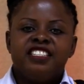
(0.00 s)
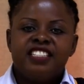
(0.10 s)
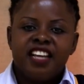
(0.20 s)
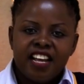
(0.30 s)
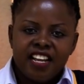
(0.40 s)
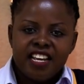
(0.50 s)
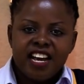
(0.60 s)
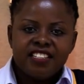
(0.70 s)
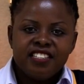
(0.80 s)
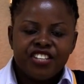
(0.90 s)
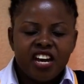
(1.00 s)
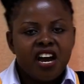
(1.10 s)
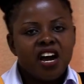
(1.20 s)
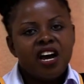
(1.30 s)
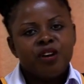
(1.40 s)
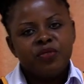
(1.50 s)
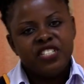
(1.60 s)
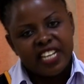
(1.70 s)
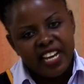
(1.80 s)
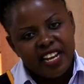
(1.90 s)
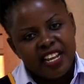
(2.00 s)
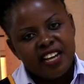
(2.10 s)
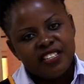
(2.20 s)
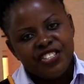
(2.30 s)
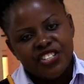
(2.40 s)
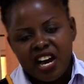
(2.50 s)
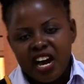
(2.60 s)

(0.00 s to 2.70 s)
jelly and jam, jiggling